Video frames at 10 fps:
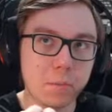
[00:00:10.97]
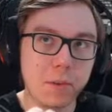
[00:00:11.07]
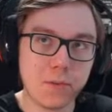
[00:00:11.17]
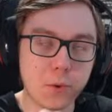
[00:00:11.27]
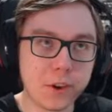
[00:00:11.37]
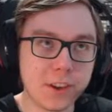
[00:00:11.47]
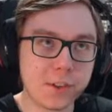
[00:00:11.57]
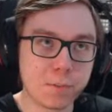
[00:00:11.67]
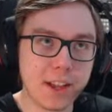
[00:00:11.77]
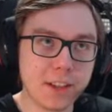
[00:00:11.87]
before
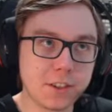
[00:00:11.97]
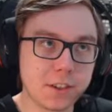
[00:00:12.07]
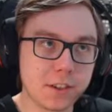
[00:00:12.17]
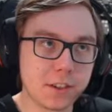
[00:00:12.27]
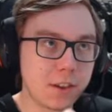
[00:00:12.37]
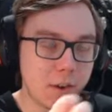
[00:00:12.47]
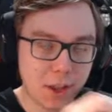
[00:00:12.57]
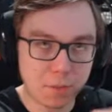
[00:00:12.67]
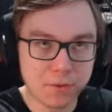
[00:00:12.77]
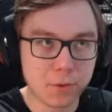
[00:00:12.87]
this patch,
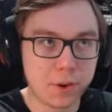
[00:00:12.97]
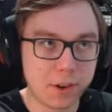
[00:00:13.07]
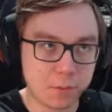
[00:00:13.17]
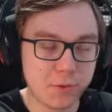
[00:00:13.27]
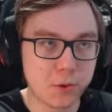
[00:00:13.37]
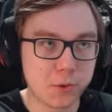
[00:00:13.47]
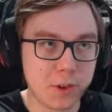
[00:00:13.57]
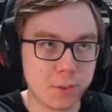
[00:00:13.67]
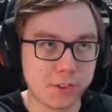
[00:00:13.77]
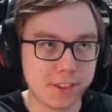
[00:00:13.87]
okay, before before
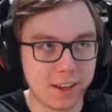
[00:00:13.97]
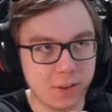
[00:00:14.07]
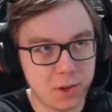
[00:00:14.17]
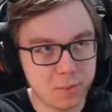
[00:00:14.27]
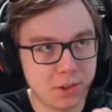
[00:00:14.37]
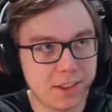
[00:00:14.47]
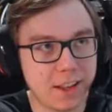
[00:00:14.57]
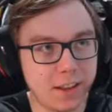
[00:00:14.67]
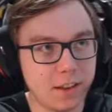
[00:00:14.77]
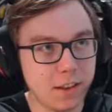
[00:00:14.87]
12.10 in
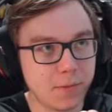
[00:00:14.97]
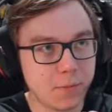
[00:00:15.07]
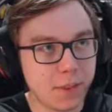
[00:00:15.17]
12.9,